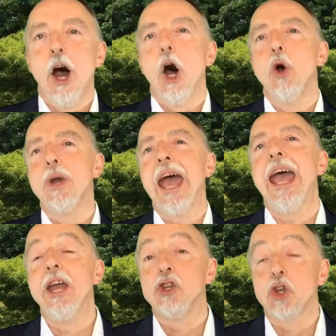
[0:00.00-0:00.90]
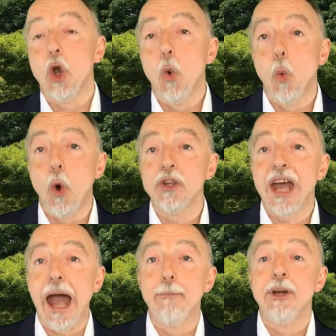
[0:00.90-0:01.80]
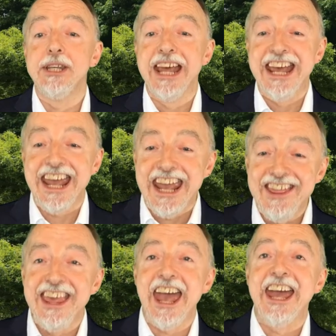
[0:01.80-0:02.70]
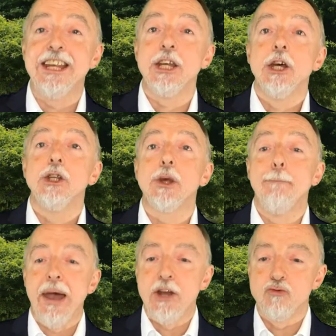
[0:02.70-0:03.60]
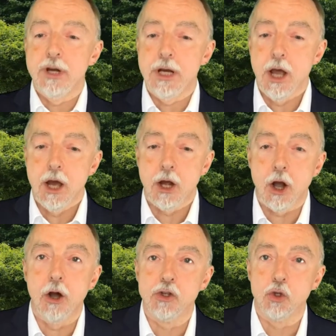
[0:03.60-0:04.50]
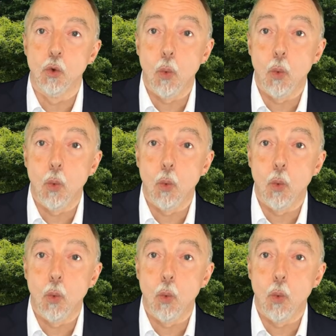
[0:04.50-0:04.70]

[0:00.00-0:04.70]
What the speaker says: Okay, so what happened in the end to Penrhyn Castle?